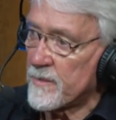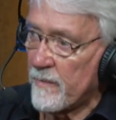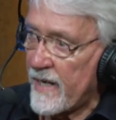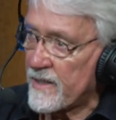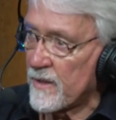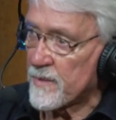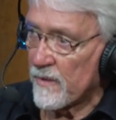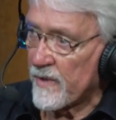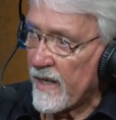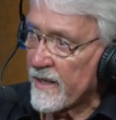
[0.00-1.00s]
Matchups
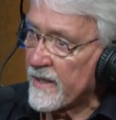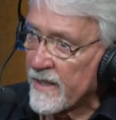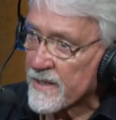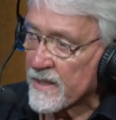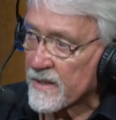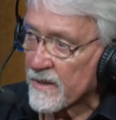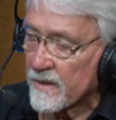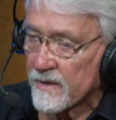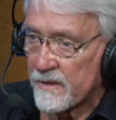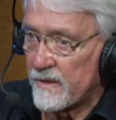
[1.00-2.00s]
on down and distance
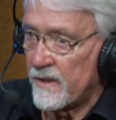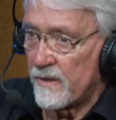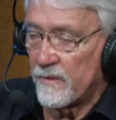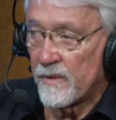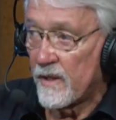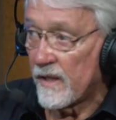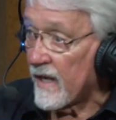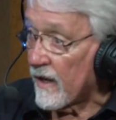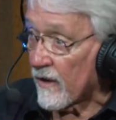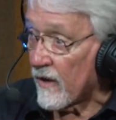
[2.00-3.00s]
are, you know,
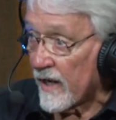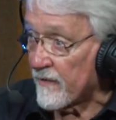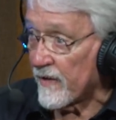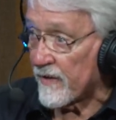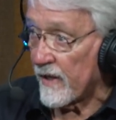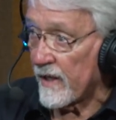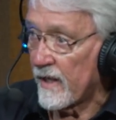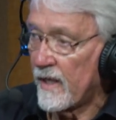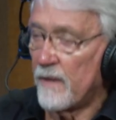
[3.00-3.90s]
are everything.